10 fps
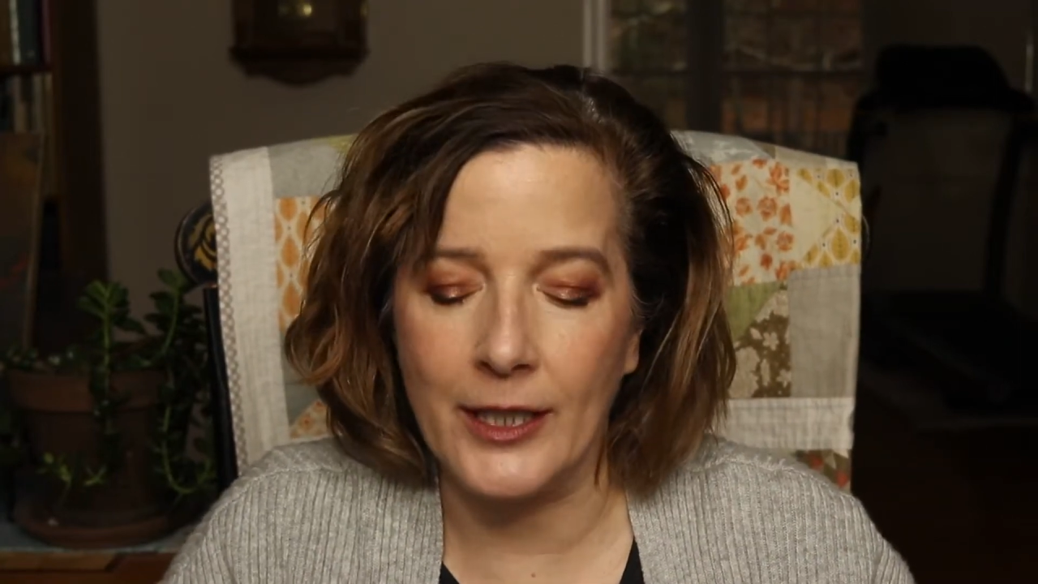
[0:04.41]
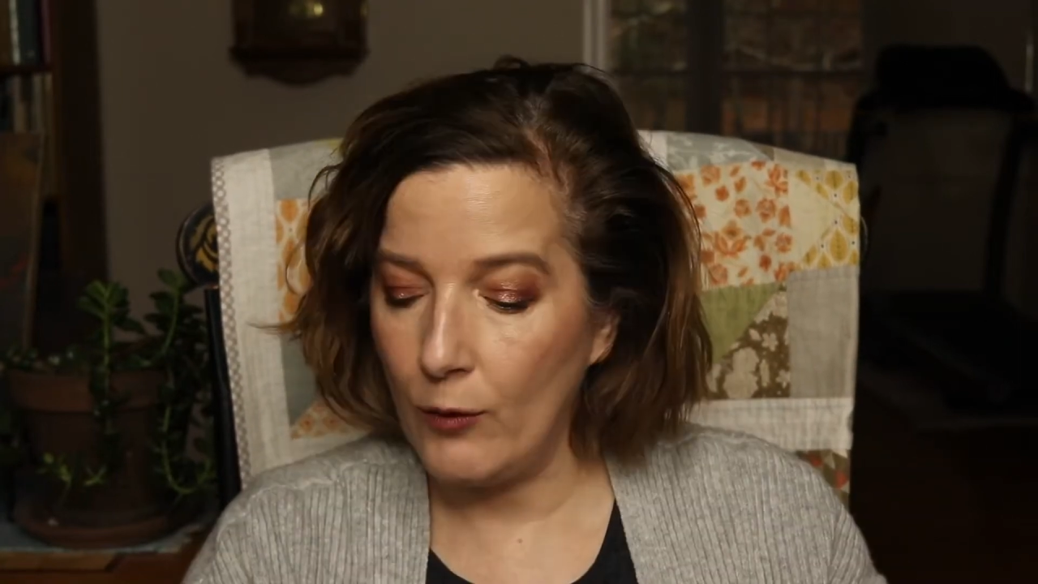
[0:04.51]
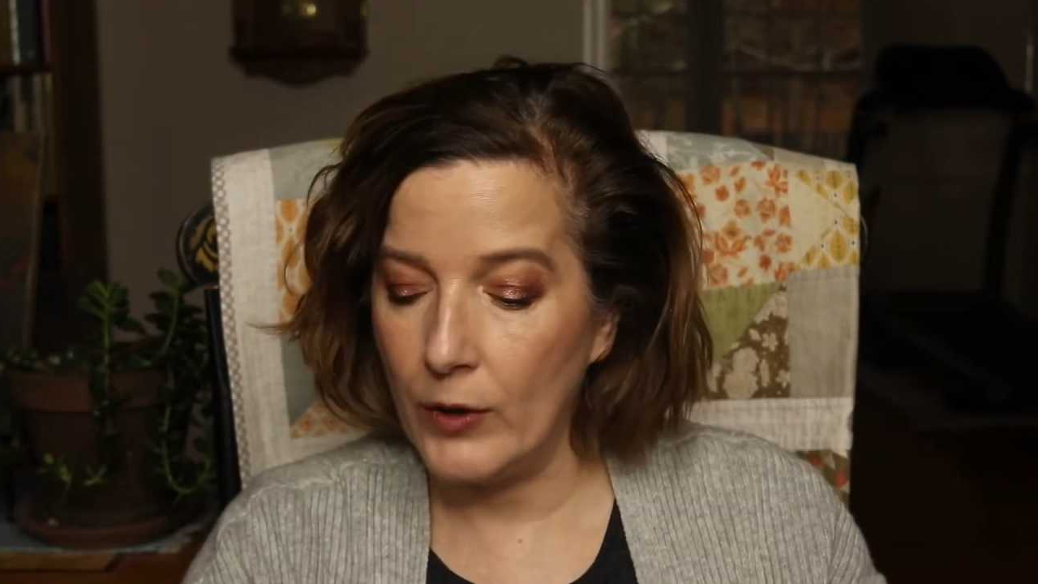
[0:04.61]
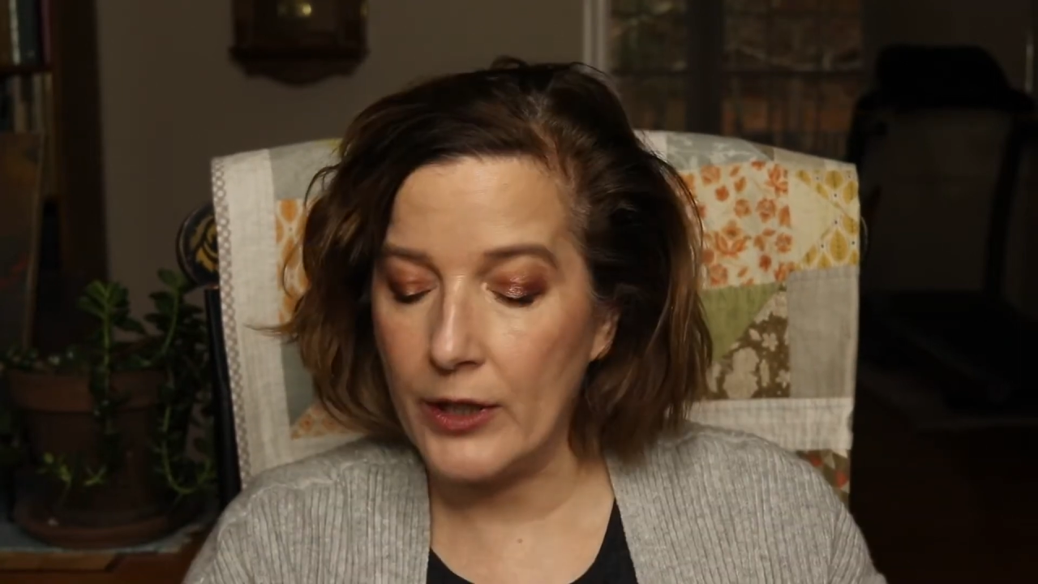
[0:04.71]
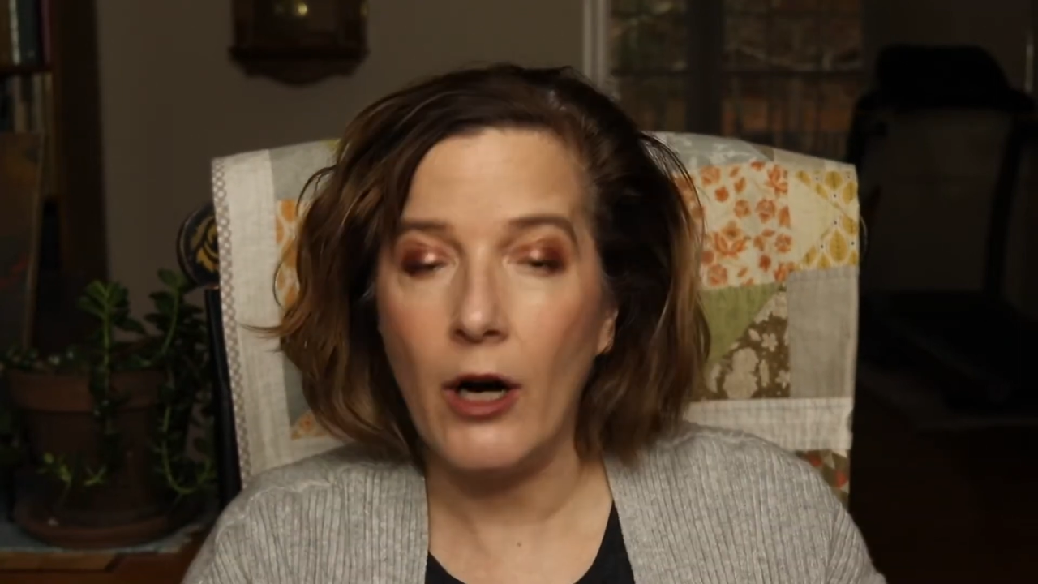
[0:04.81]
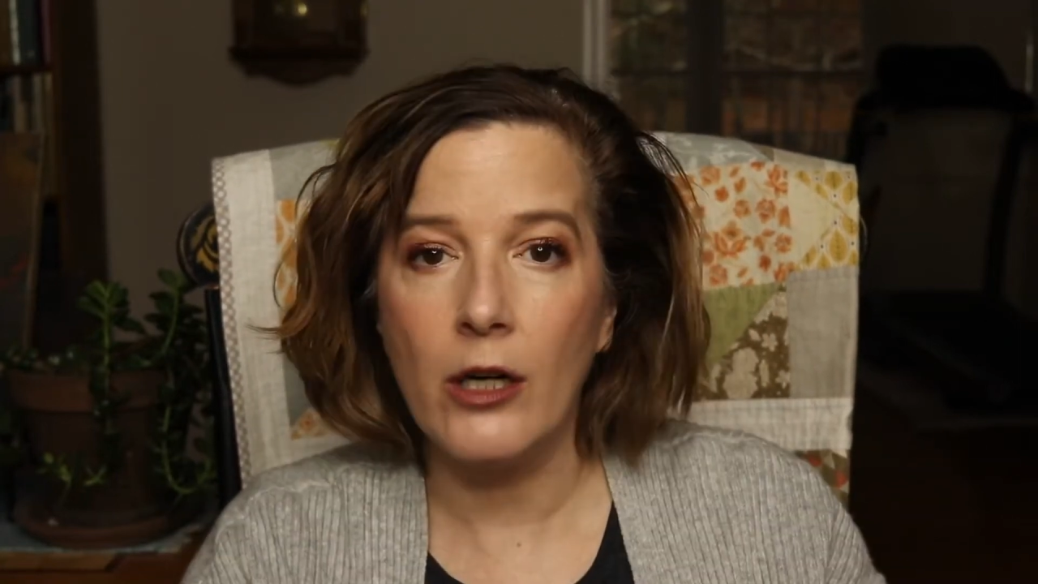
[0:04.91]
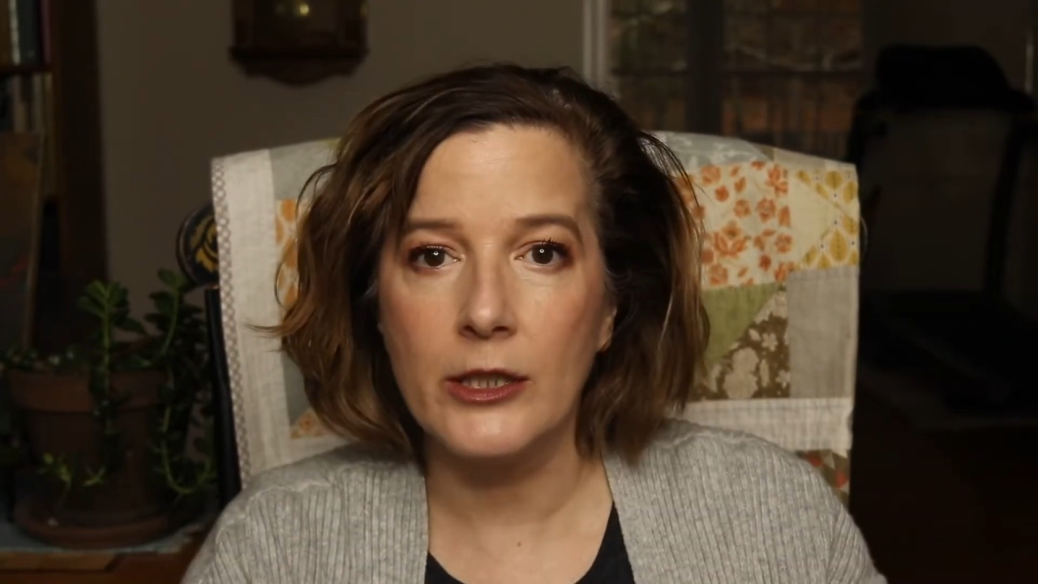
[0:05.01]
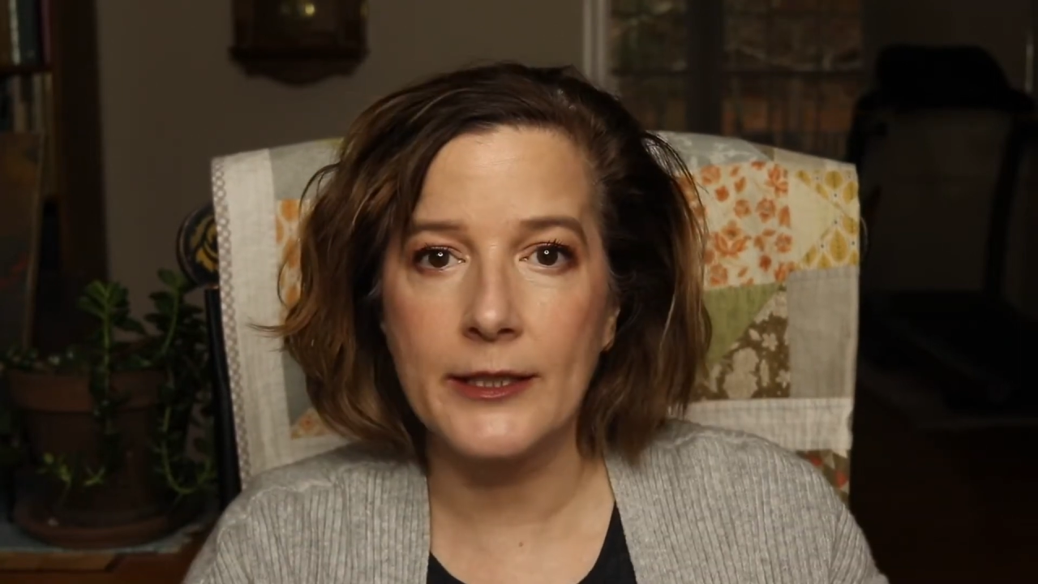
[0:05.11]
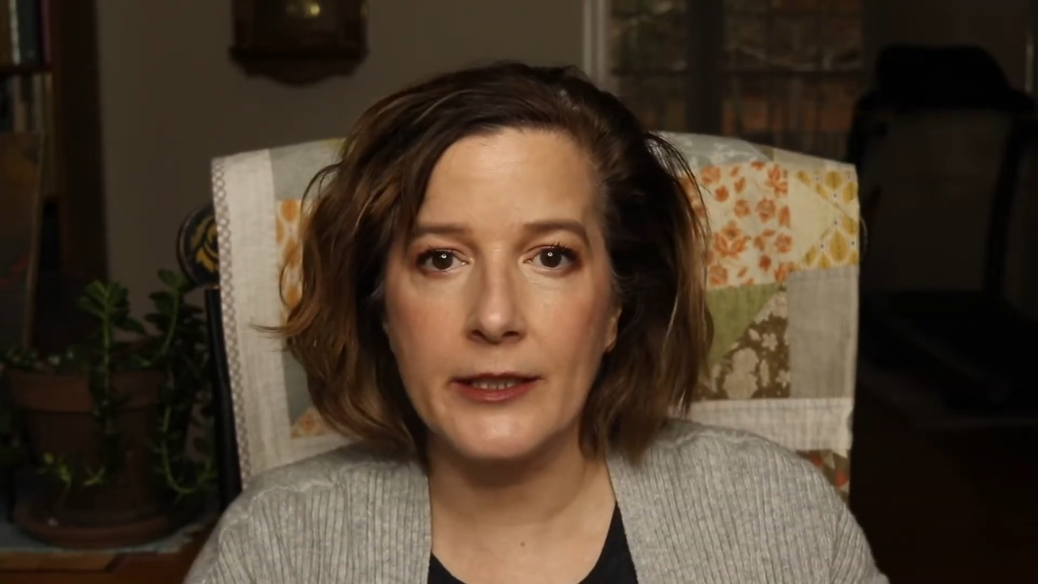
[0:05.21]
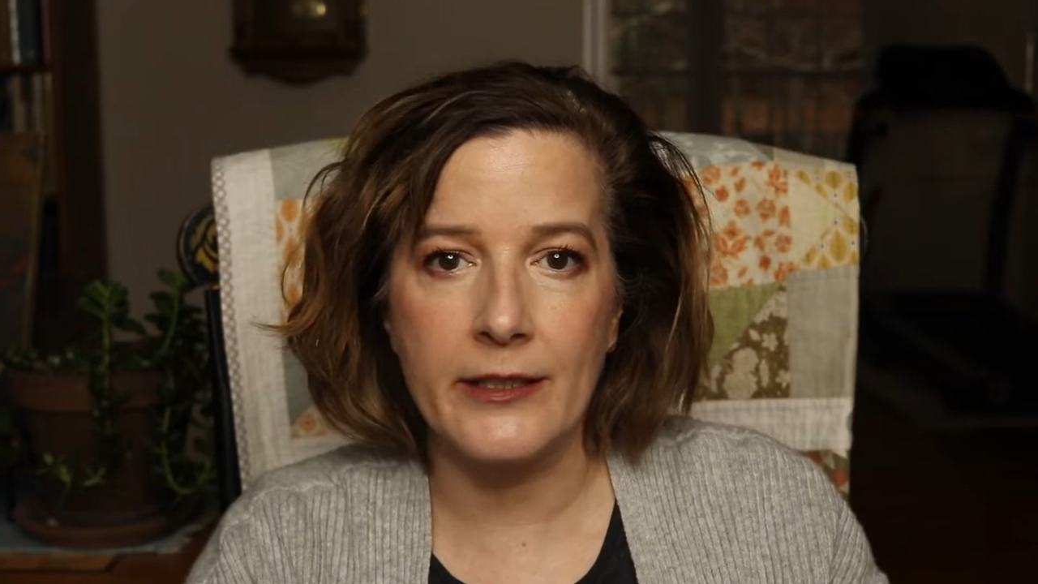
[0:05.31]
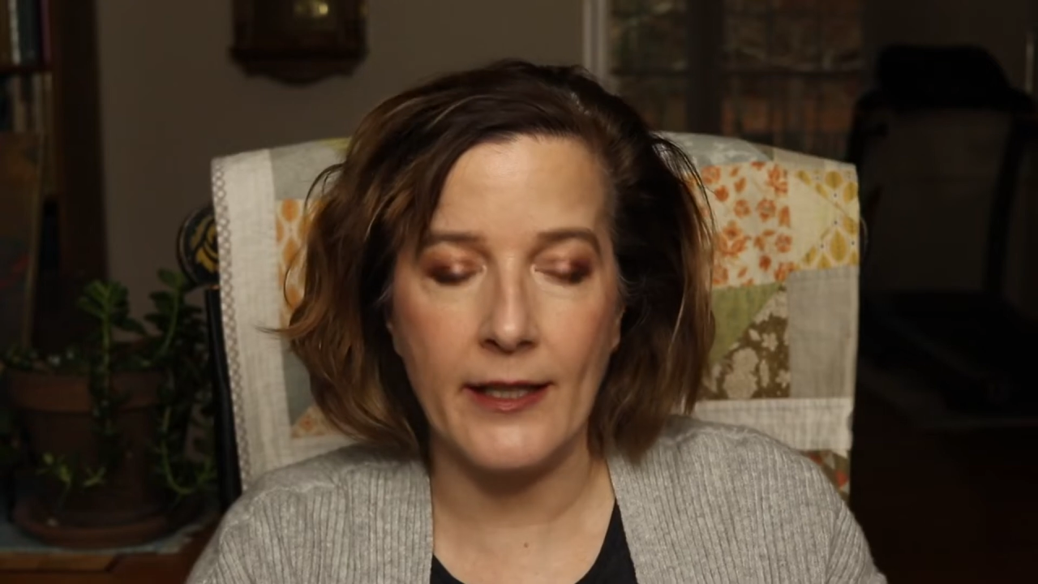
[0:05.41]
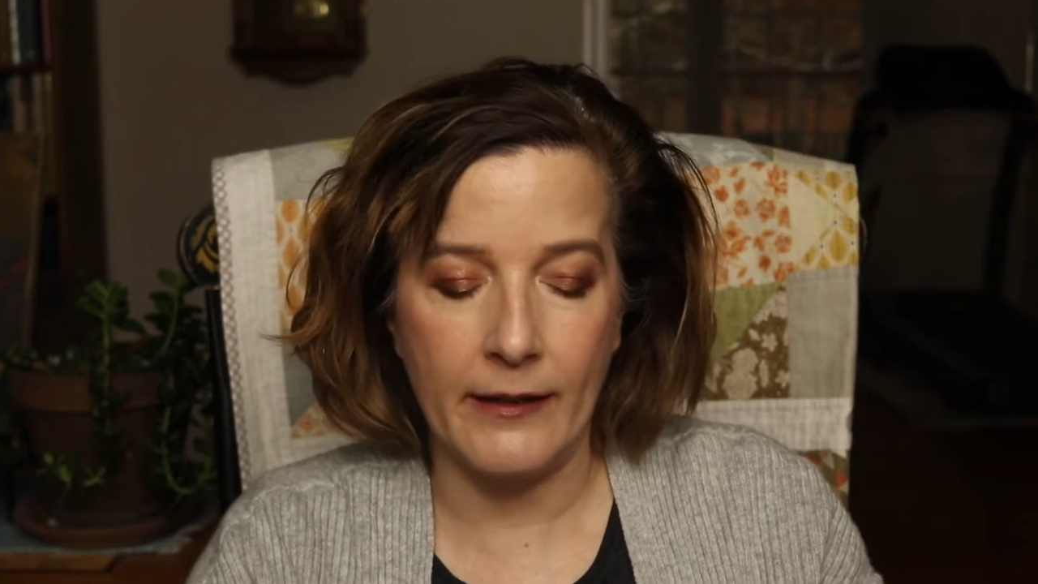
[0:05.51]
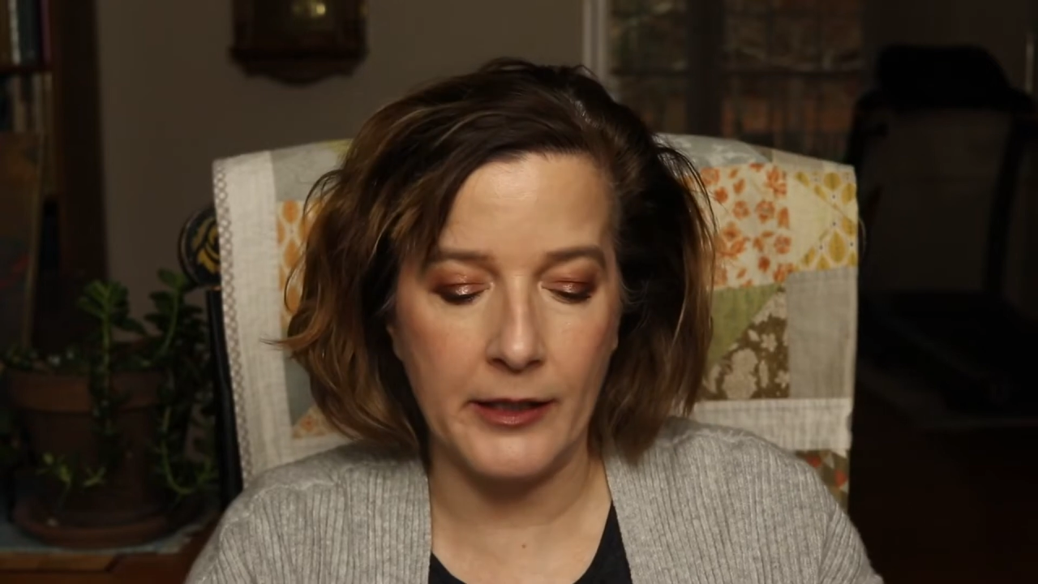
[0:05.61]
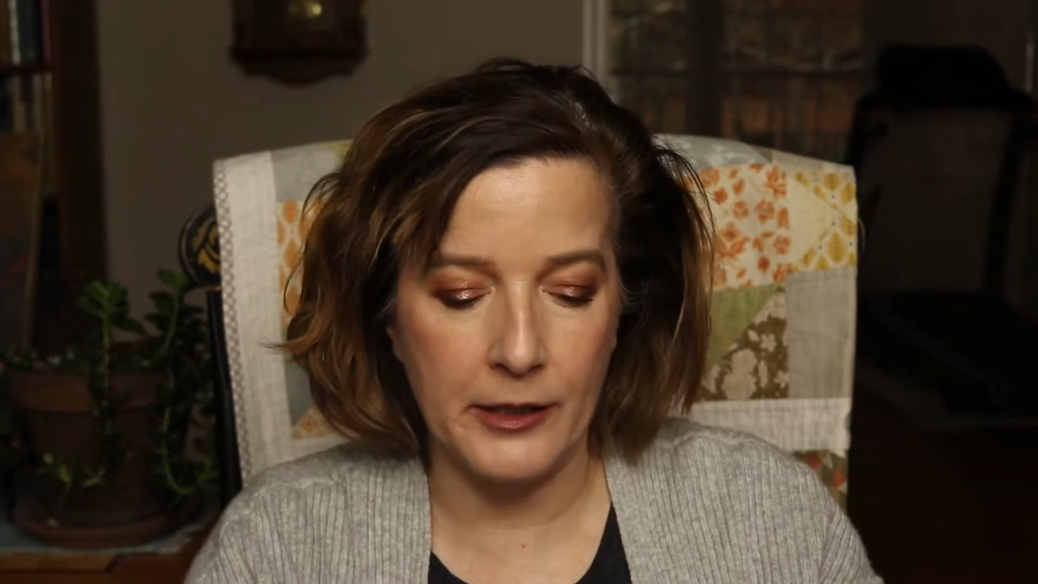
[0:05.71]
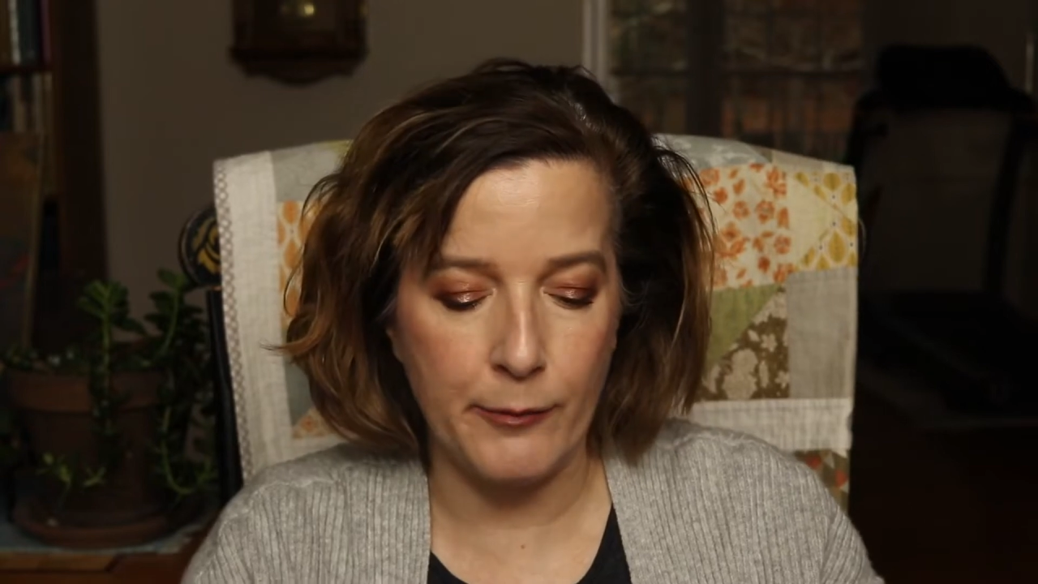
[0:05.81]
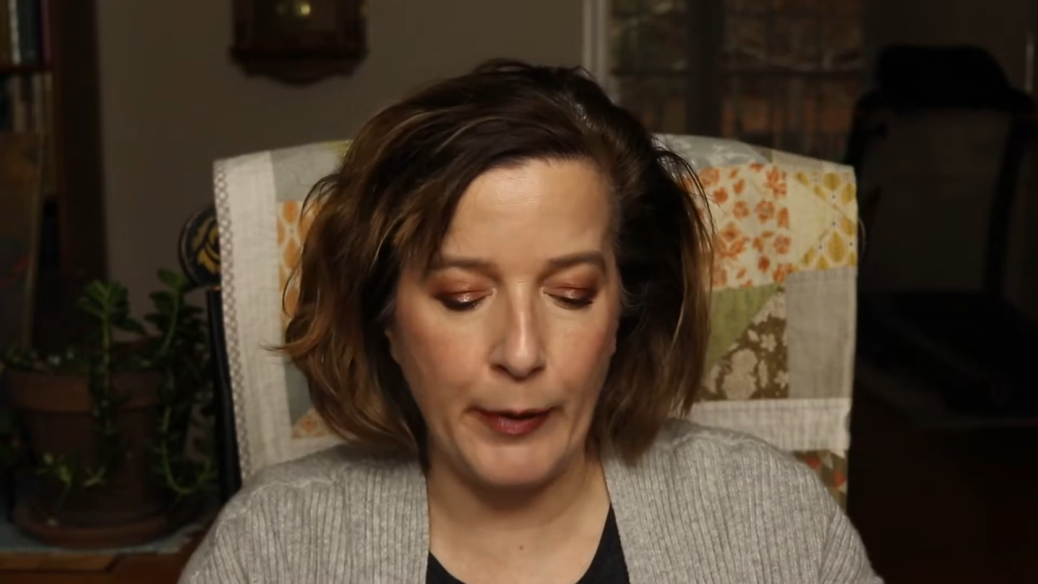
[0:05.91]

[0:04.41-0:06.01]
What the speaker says: with all its attendant